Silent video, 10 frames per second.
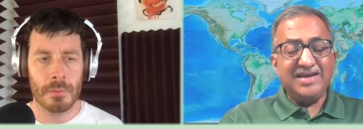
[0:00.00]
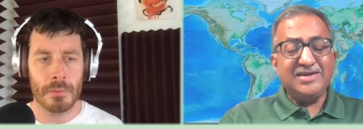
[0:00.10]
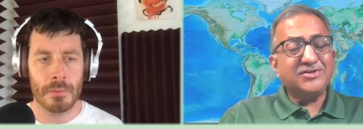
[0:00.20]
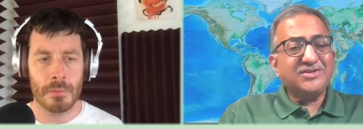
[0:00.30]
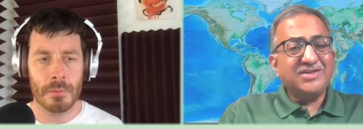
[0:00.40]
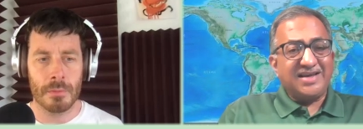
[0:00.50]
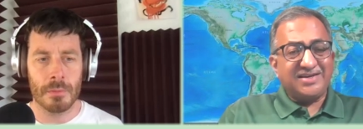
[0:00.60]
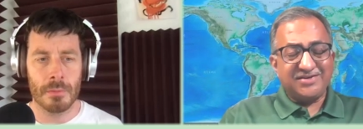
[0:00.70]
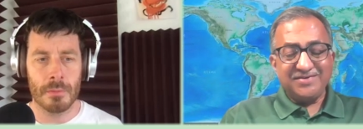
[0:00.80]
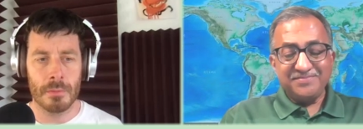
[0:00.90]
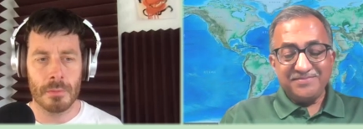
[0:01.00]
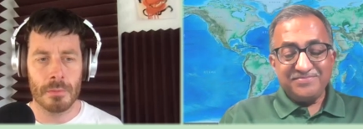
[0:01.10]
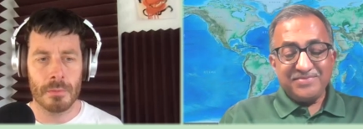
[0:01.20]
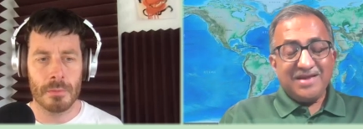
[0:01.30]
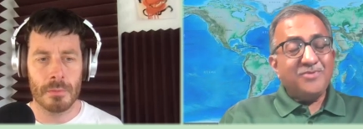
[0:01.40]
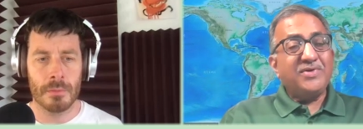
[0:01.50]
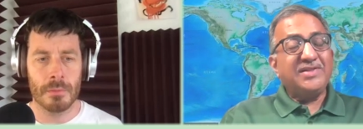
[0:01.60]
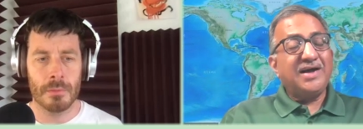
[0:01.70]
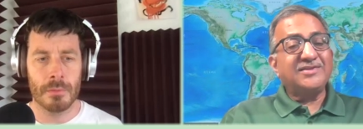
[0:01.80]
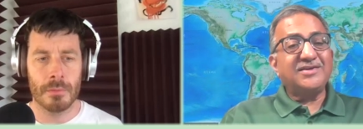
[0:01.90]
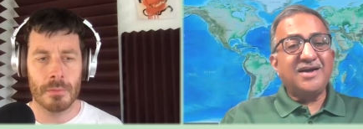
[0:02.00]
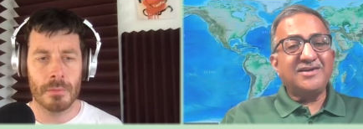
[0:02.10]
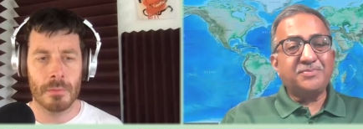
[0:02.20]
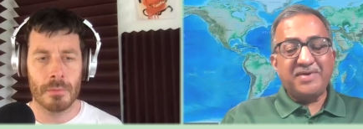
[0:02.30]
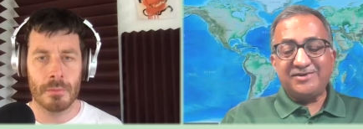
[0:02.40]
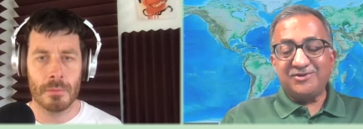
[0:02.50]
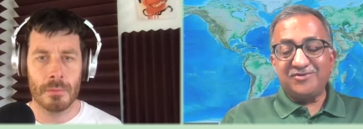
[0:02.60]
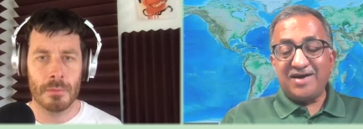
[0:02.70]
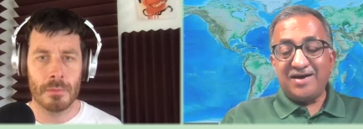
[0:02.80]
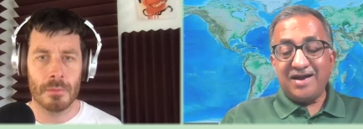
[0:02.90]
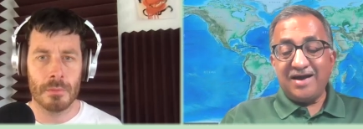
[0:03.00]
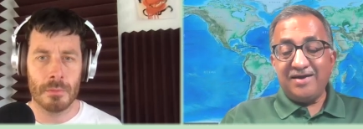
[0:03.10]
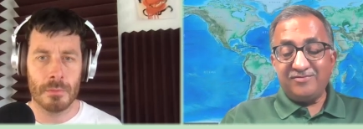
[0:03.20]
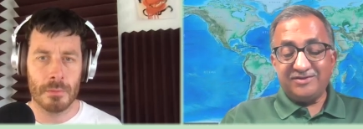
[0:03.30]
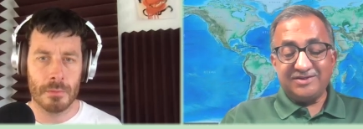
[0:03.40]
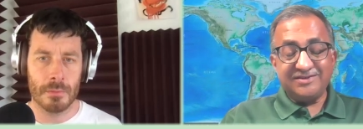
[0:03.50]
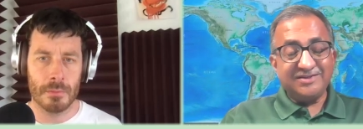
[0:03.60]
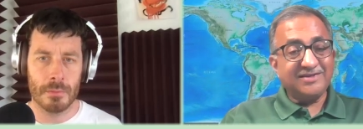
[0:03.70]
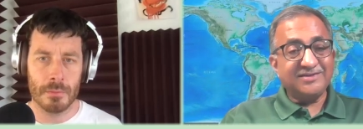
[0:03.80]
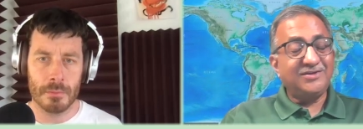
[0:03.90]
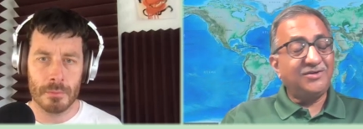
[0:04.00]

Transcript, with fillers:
Speaker 1: intersect with other aspects of our lives, such as